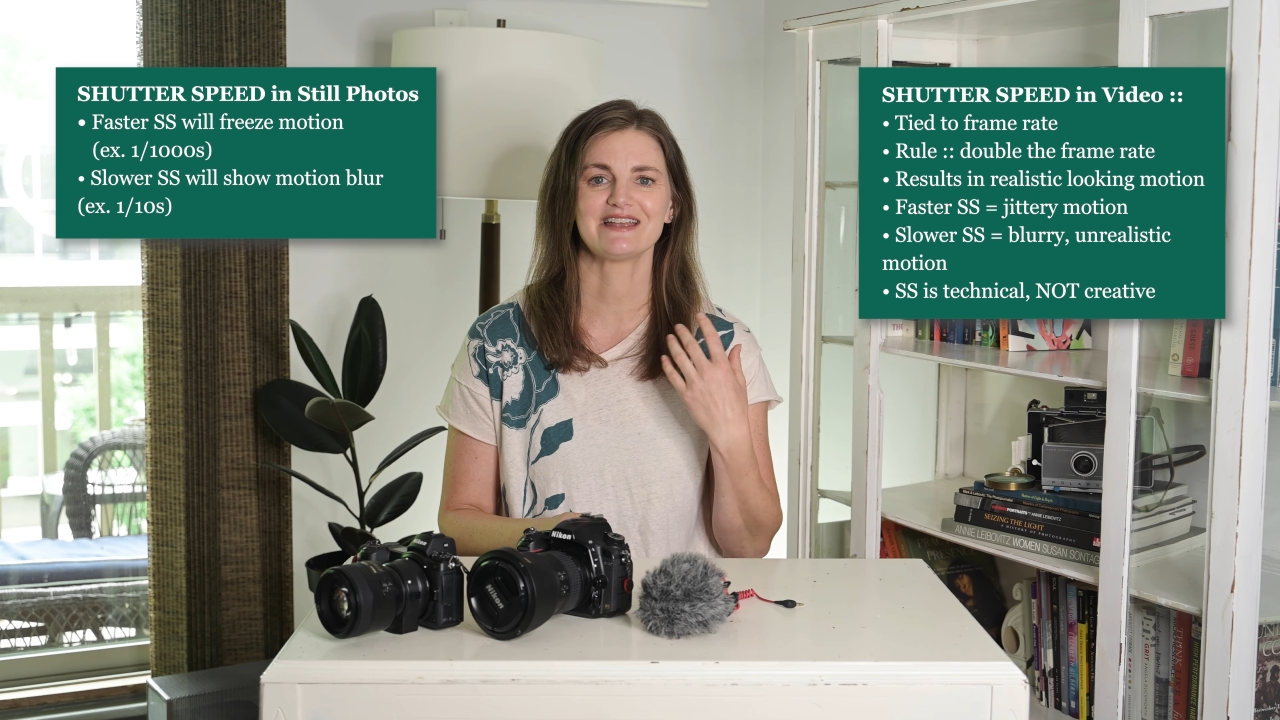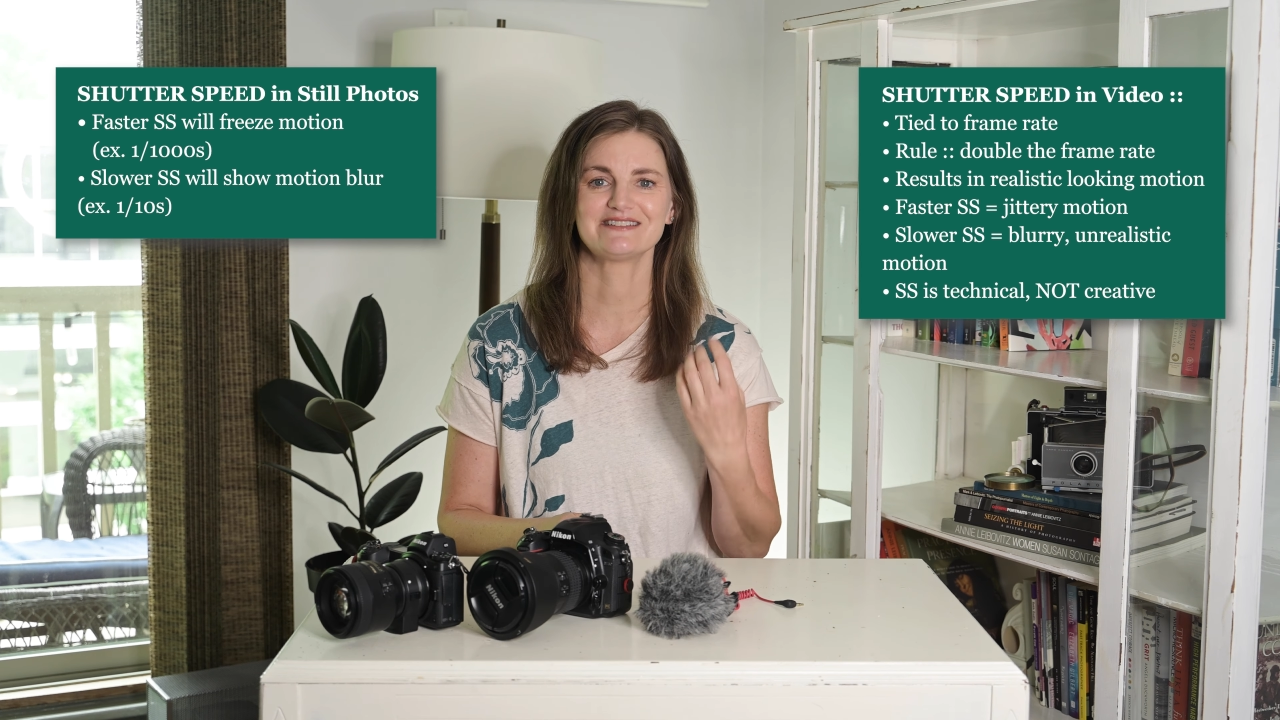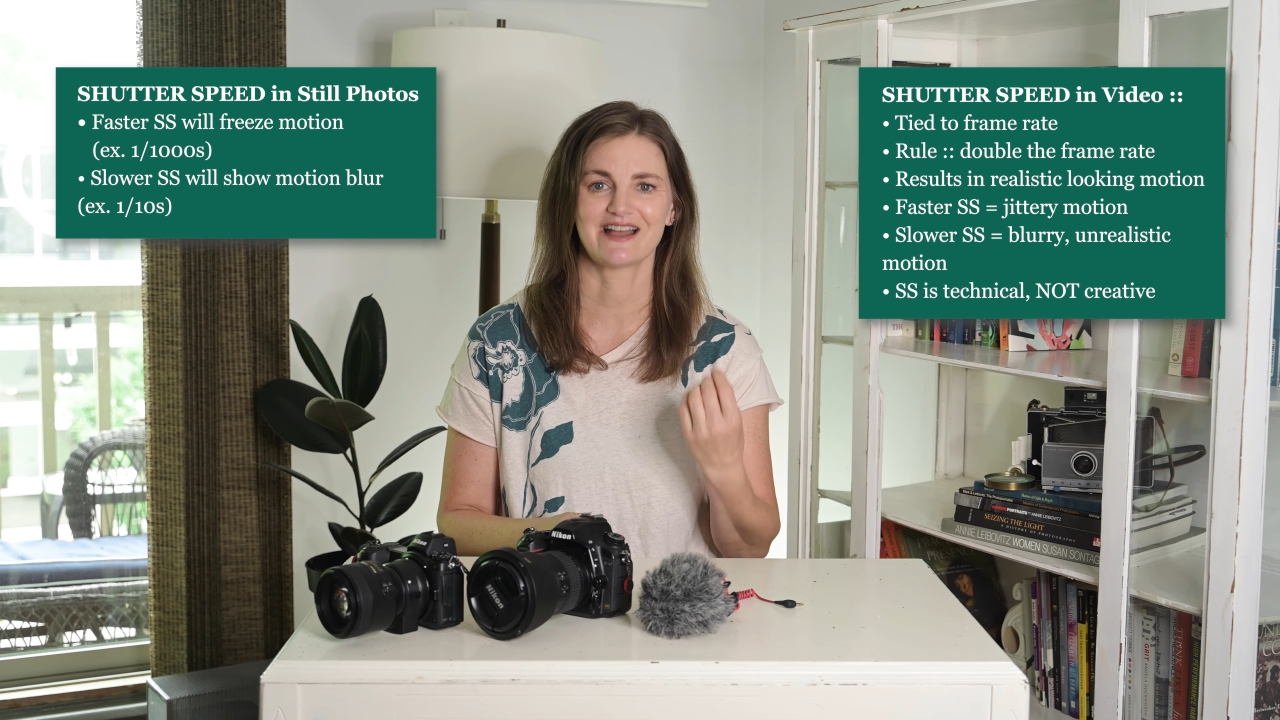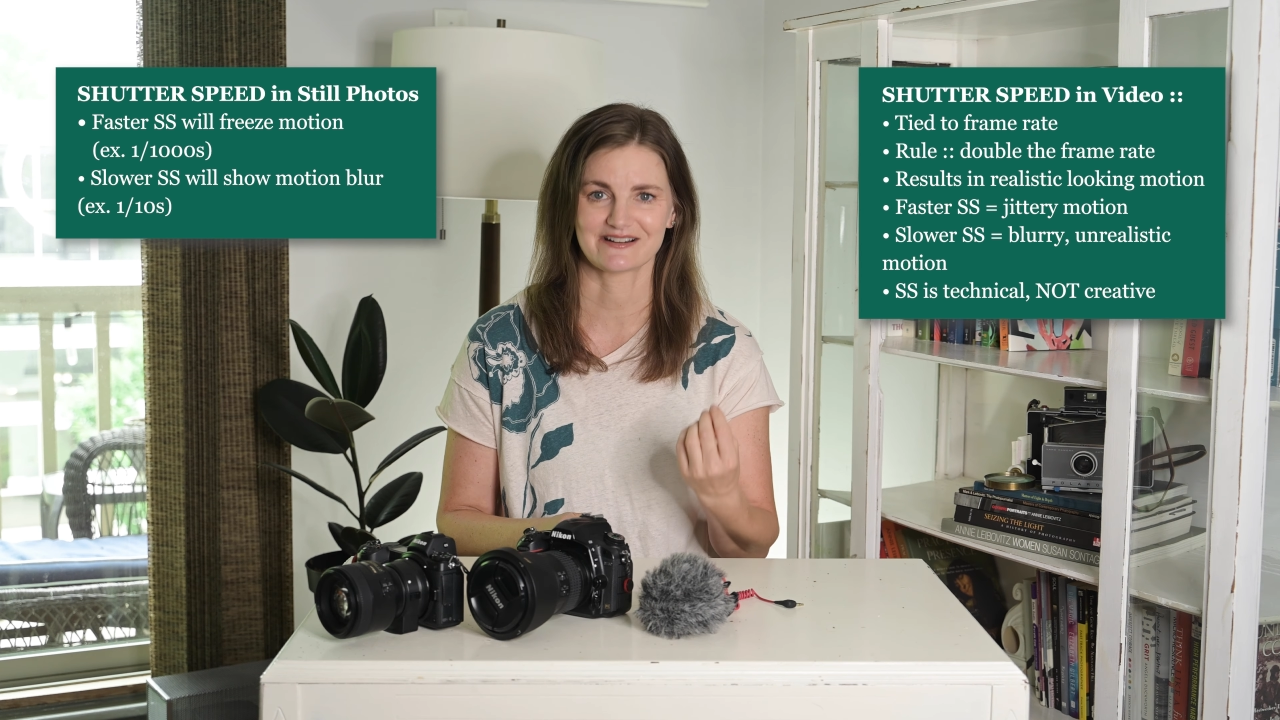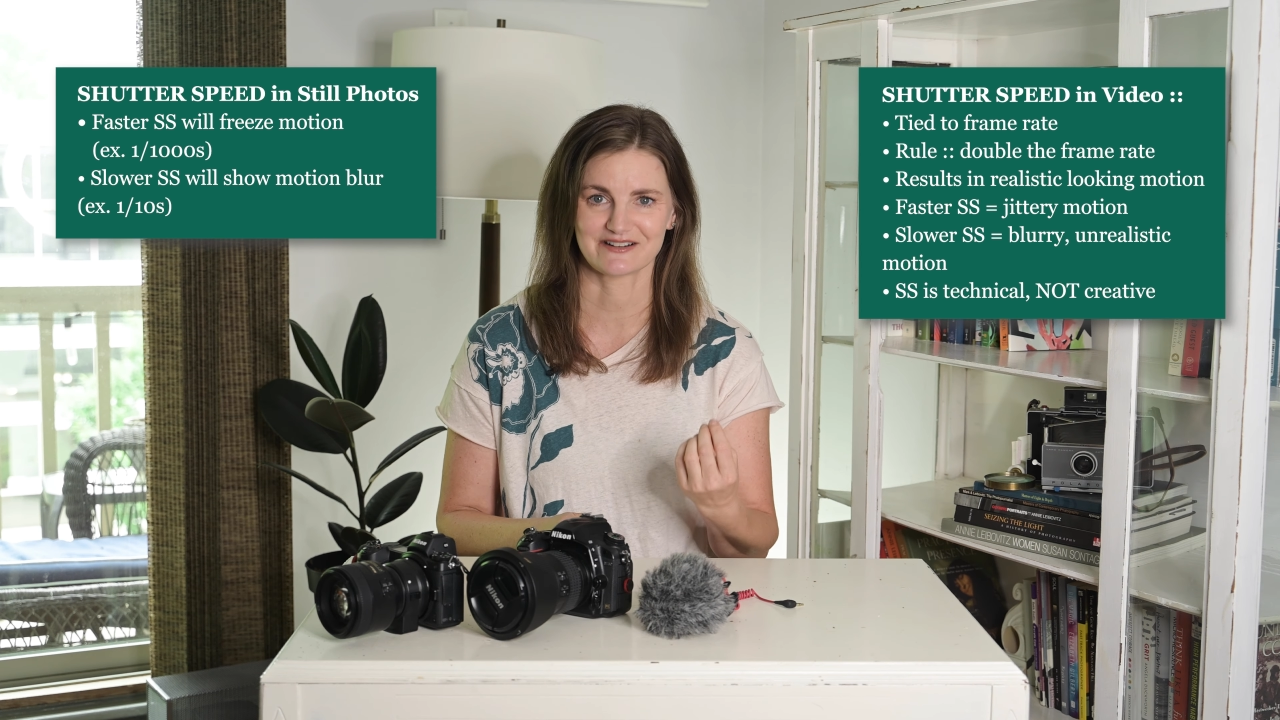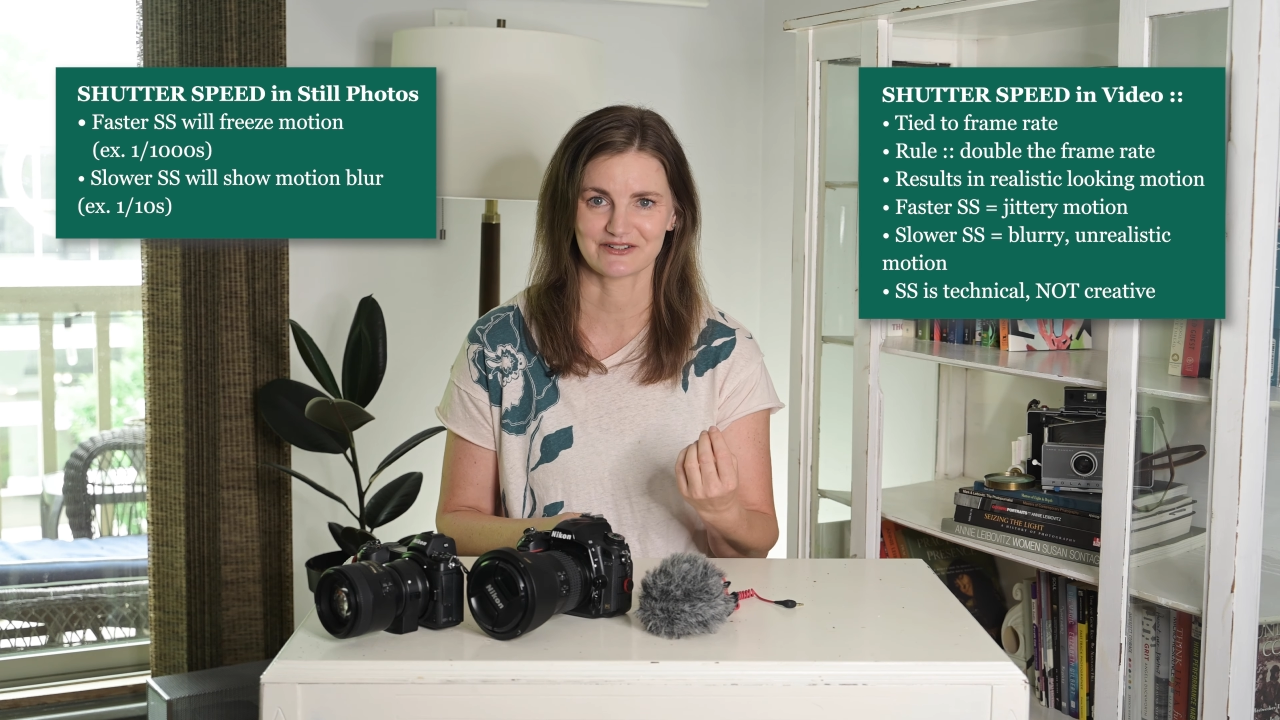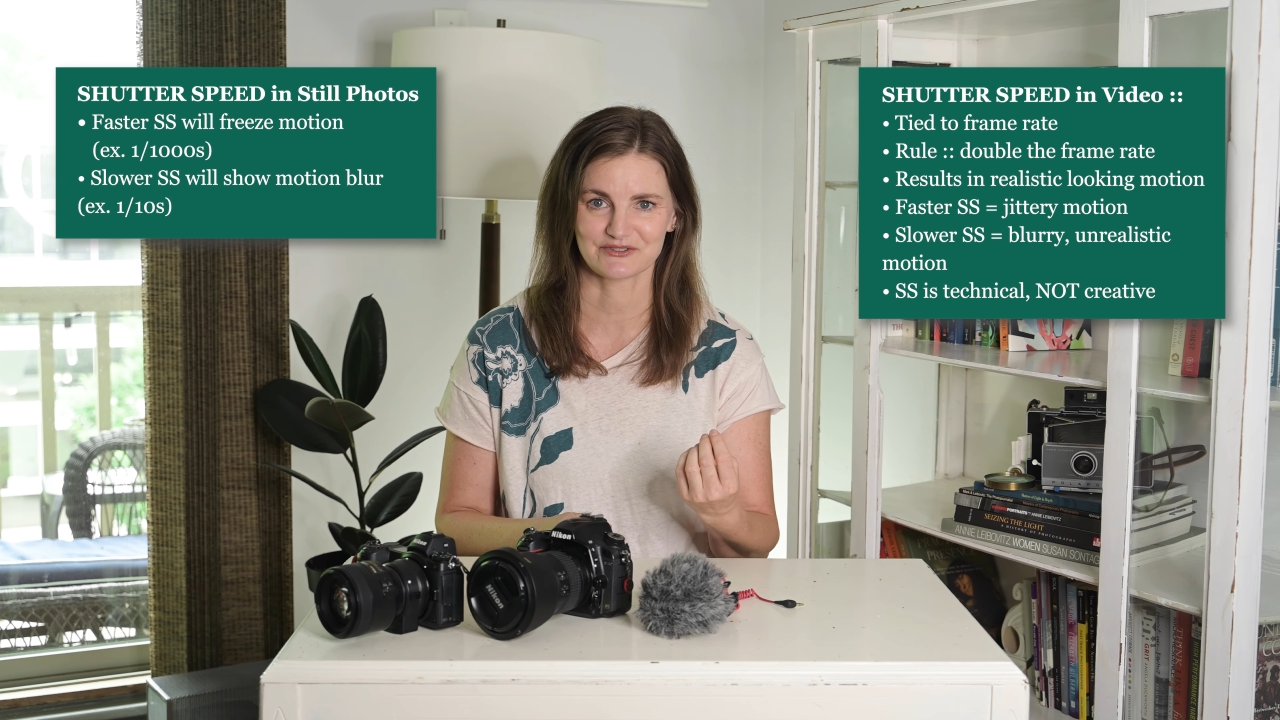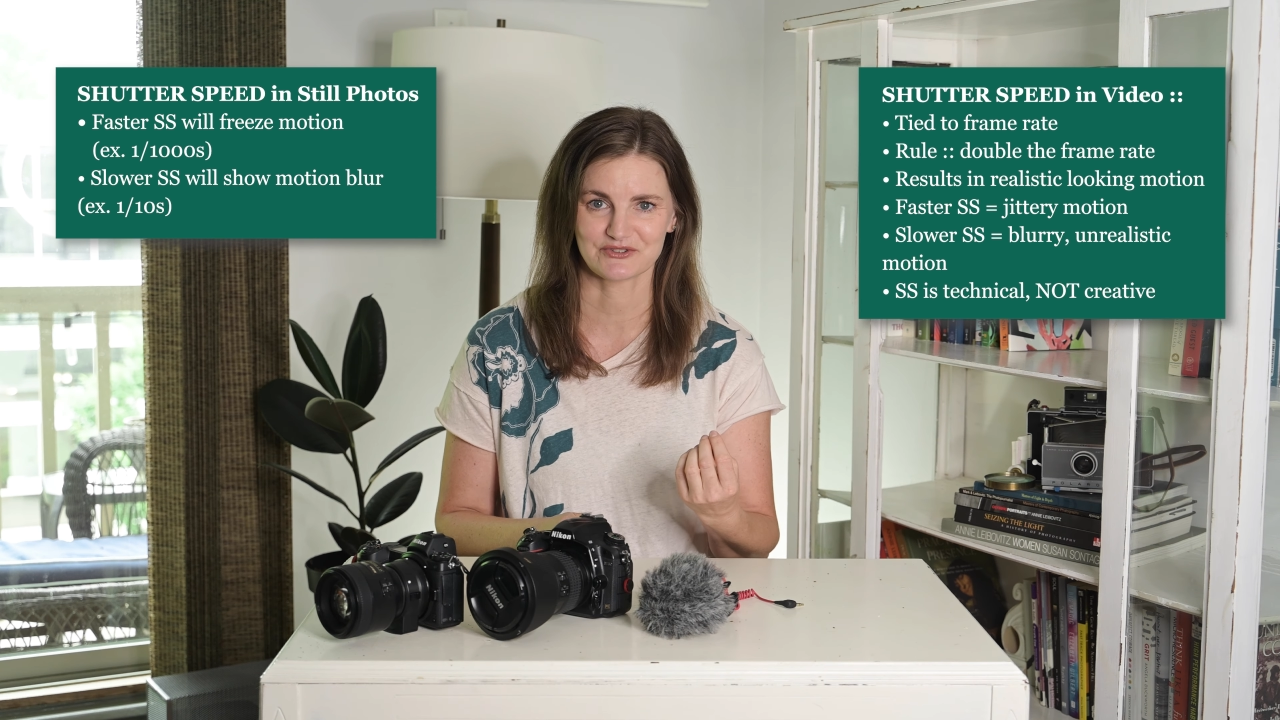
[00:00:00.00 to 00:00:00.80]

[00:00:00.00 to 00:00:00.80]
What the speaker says: technical